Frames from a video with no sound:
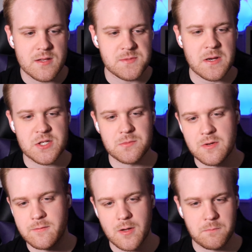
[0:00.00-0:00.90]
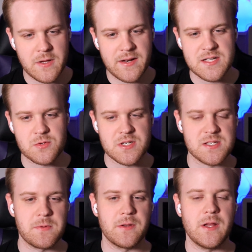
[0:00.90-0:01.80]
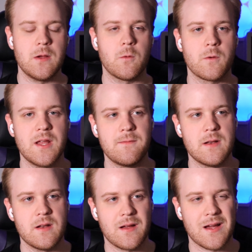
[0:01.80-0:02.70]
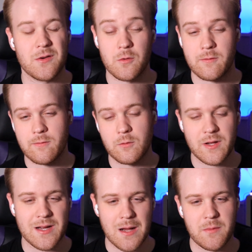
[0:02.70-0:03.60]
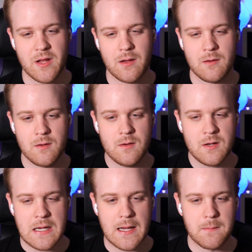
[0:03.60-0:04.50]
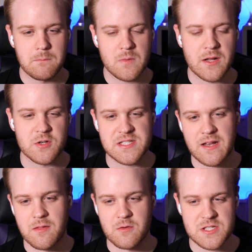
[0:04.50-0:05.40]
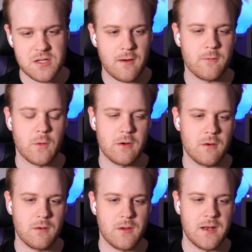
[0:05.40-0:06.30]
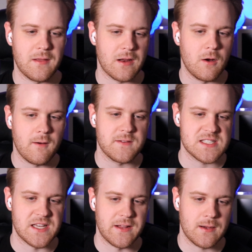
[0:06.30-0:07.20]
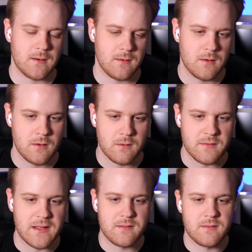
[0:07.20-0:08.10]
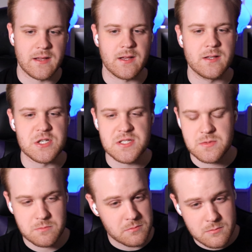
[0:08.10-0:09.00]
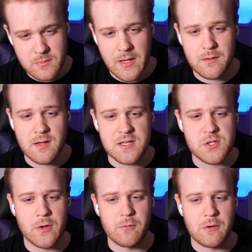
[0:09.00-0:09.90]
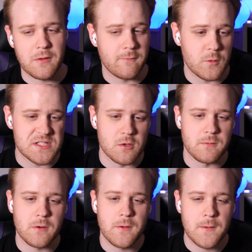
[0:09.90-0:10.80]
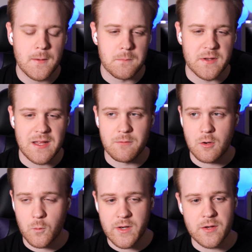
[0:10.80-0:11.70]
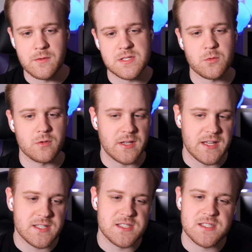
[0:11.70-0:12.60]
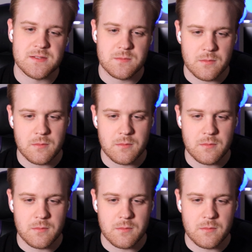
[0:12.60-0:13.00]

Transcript: the spectrum of, of blindness or disability or even how to fully accommodate. Um, understanding that there's software in like an office setting that that can just get like a screen reader like voiceover but even on windows or linux